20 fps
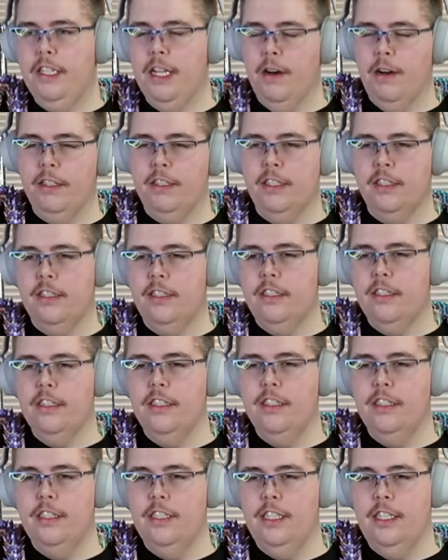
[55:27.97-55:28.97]
Now I just
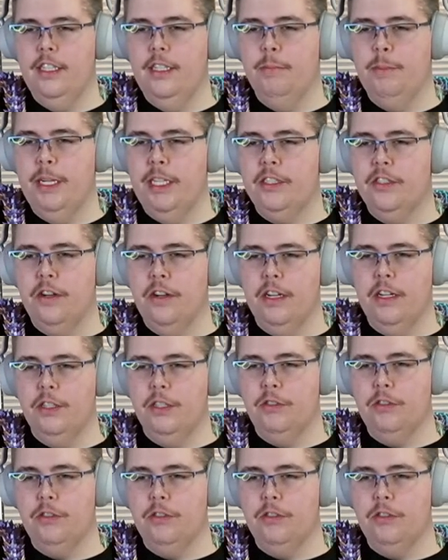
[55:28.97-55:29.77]
need to make sure I don't